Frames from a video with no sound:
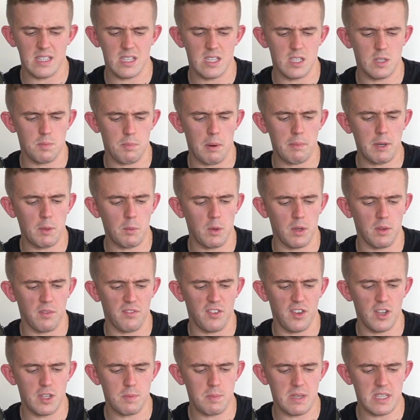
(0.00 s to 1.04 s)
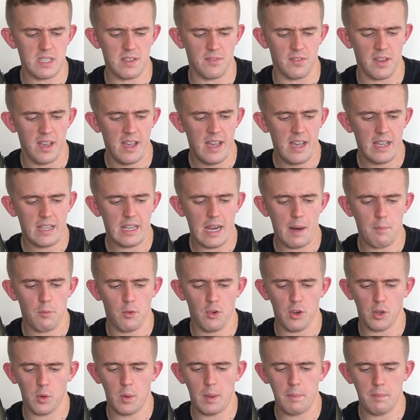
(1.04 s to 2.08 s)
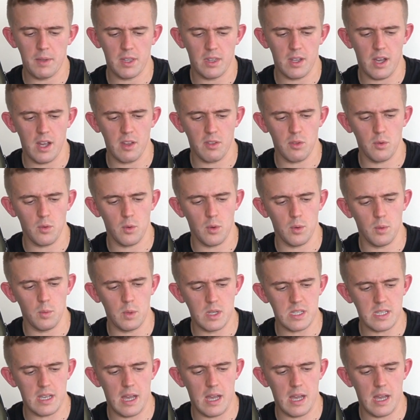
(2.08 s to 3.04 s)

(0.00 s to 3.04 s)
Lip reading: This is probably one of the first bits of camera equipment that I thought was